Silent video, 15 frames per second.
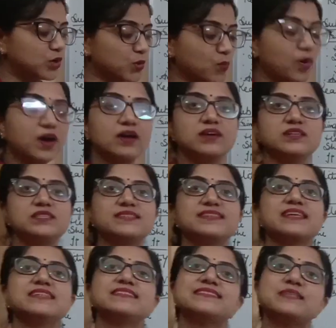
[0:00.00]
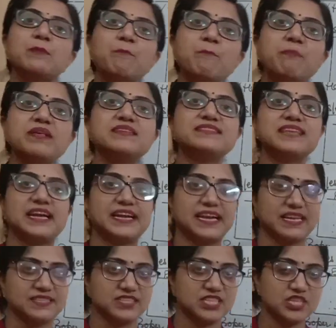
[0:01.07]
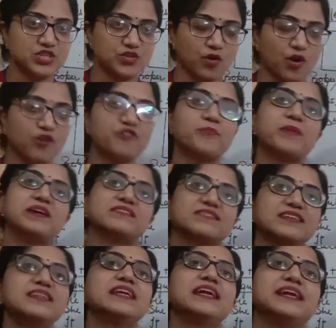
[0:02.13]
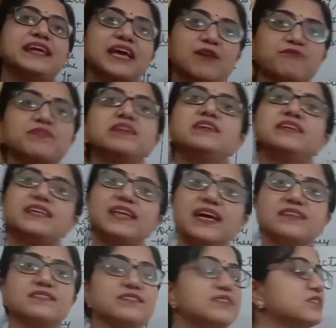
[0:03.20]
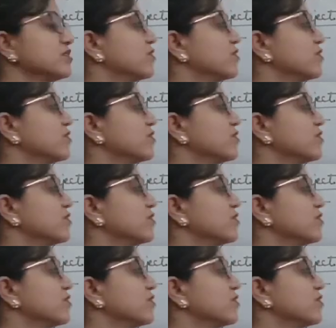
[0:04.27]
towards simple sentences of present indefinite tense,